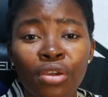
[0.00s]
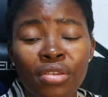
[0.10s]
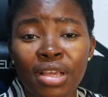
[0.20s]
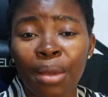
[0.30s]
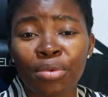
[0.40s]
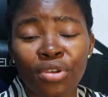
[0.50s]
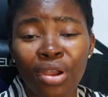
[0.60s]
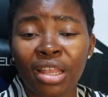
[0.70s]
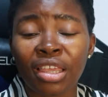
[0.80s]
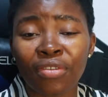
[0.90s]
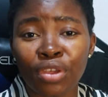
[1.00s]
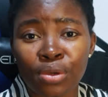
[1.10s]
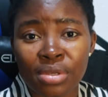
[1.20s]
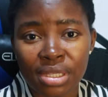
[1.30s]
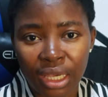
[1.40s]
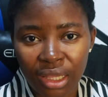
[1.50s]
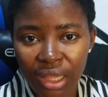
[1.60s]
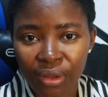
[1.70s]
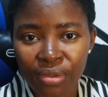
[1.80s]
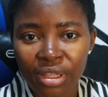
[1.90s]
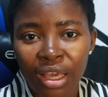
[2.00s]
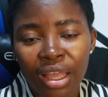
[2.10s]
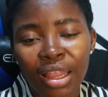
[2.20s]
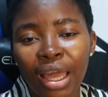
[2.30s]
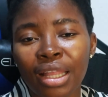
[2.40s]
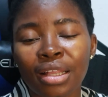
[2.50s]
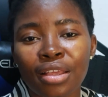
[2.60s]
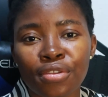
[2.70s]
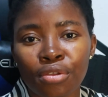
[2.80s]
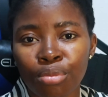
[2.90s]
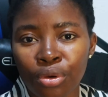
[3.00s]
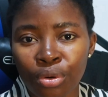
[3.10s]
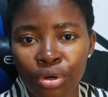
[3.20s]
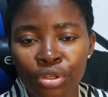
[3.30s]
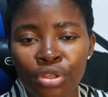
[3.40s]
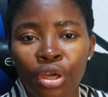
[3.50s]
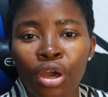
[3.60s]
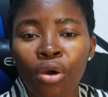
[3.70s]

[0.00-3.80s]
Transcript: the scalp is already giving you signals that it needs to be washed